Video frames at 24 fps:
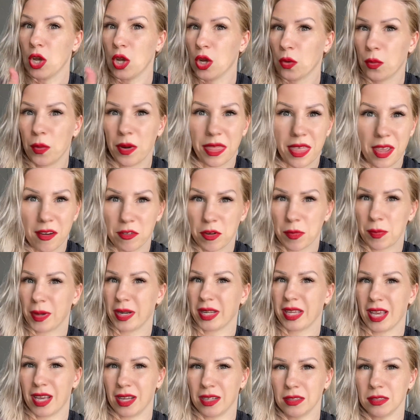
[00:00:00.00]
with everybody
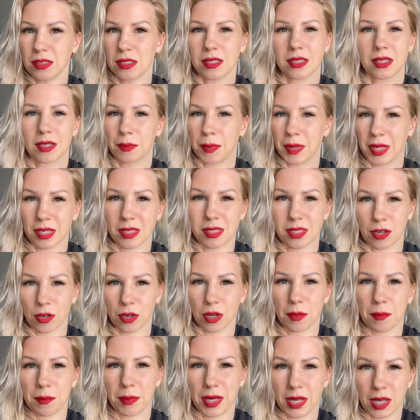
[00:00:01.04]
else because they're
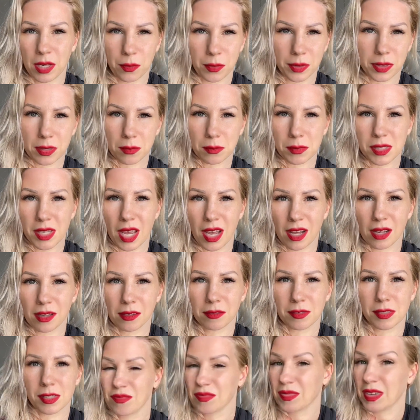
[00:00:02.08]
competing with
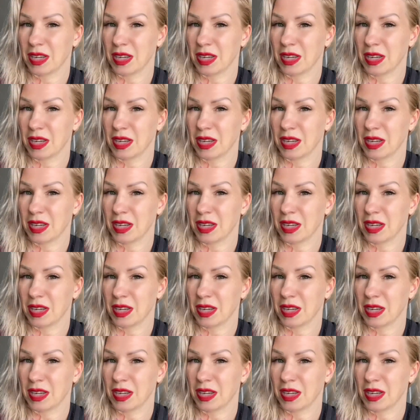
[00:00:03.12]
themselves.